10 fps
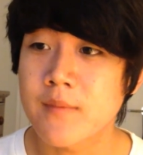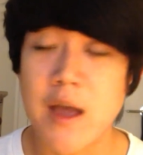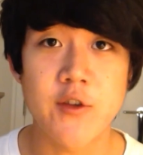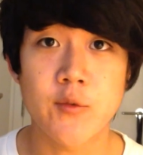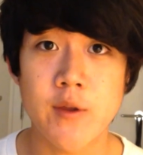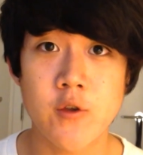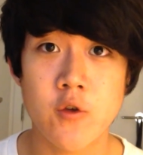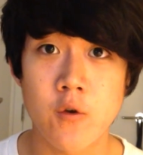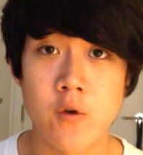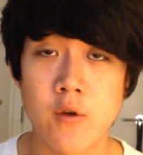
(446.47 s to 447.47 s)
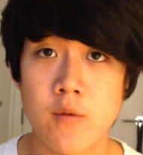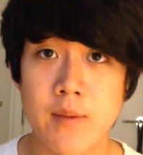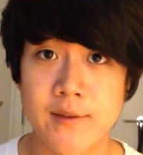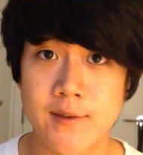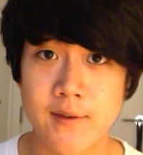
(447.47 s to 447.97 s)
I just wanted to show you
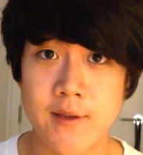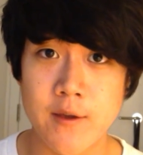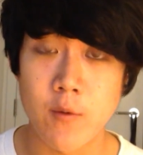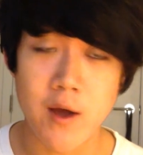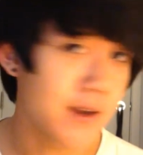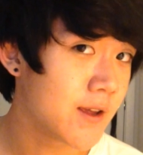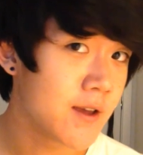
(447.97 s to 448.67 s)
basically what